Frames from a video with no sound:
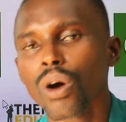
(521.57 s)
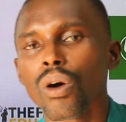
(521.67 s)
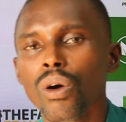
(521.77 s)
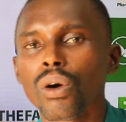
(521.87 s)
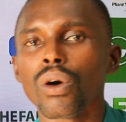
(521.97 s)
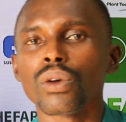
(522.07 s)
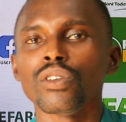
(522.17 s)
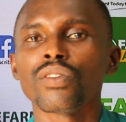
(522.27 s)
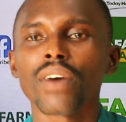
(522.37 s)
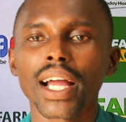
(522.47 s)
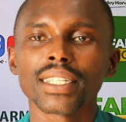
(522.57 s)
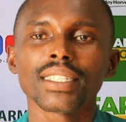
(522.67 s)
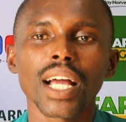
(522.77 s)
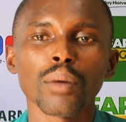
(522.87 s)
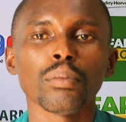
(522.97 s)
or you find
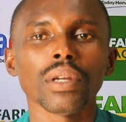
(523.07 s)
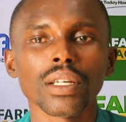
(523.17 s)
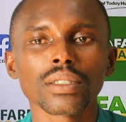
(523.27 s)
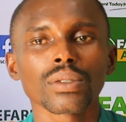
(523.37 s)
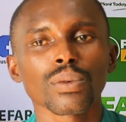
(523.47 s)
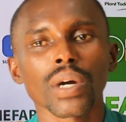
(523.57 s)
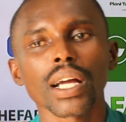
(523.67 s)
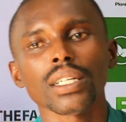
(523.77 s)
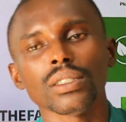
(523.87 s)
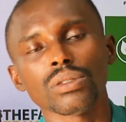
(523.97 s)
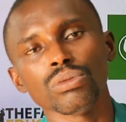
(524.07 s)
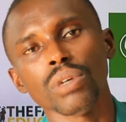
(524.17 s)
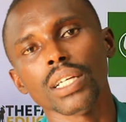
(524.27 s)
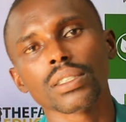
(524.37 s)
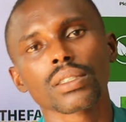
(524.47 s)
a place where it
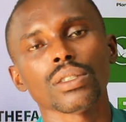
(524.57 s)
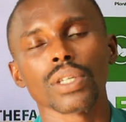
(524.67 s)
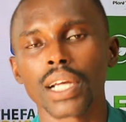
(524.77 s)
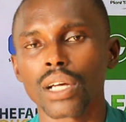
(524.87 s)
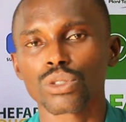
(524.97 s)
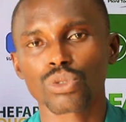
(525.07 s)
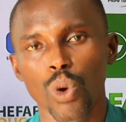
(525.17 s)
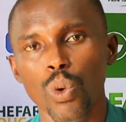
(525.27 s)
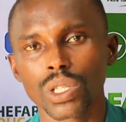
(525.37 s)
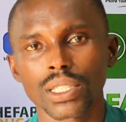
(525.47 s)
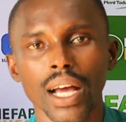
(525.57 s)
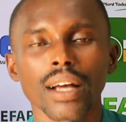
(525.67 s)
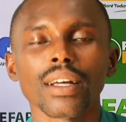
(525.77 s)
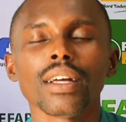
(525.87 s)
rains, you can store water.